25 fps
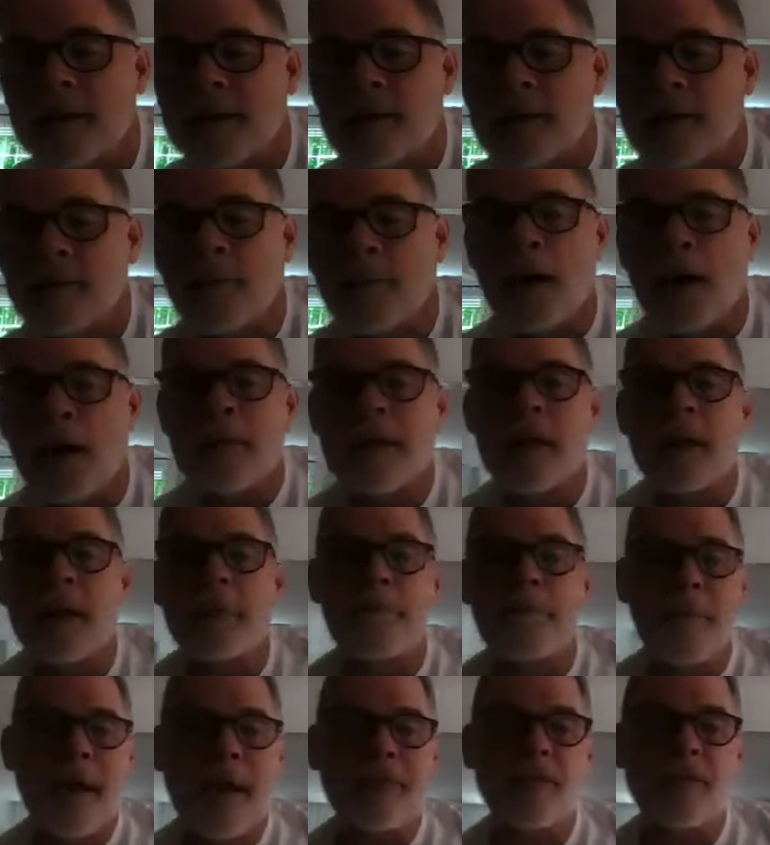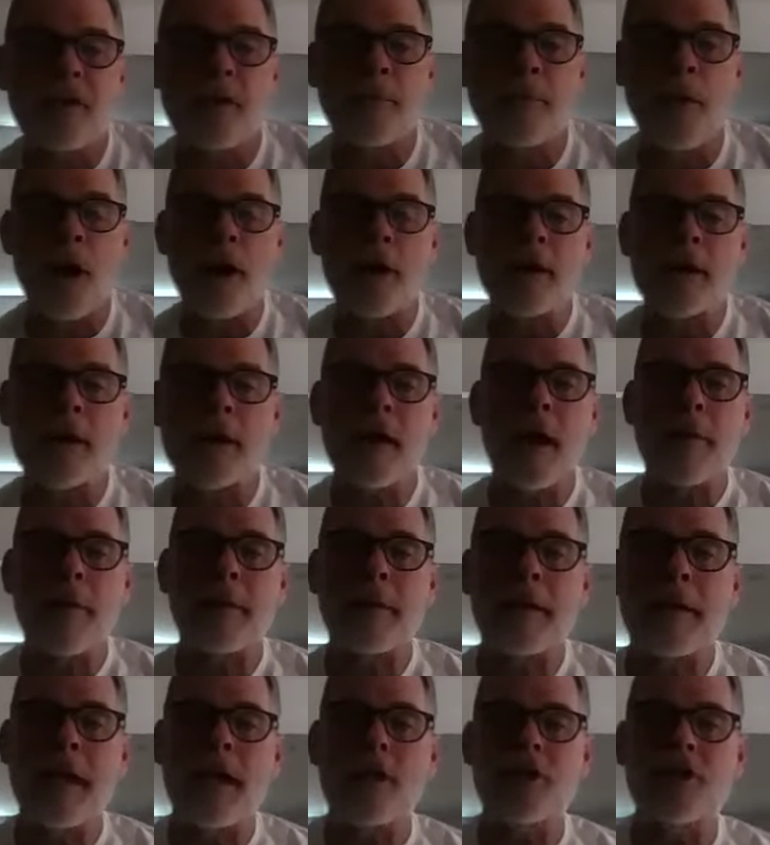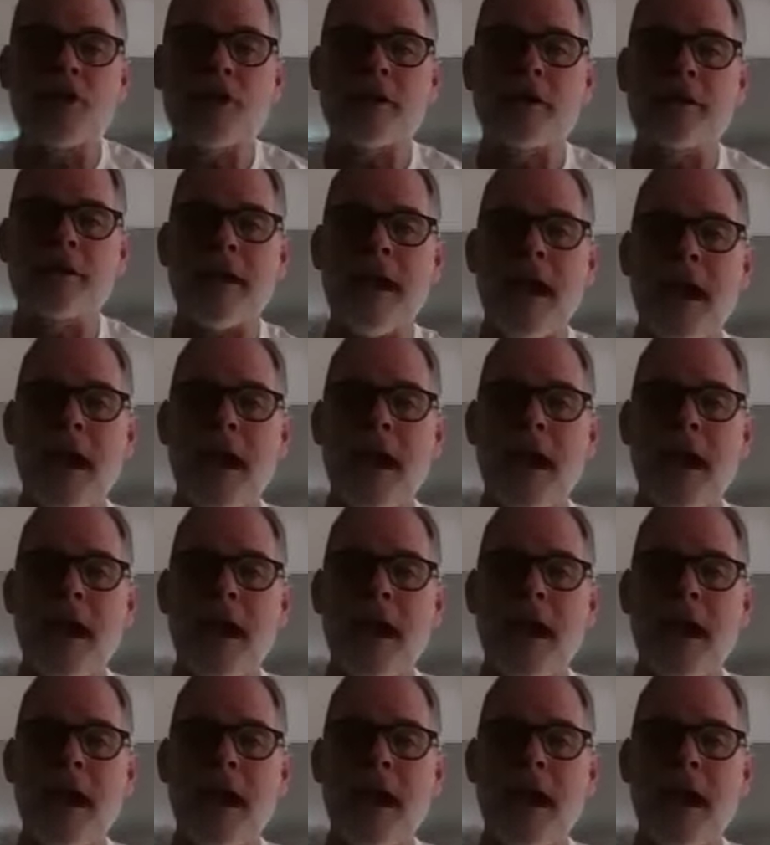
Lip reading: that the department had met their bargaining obligations,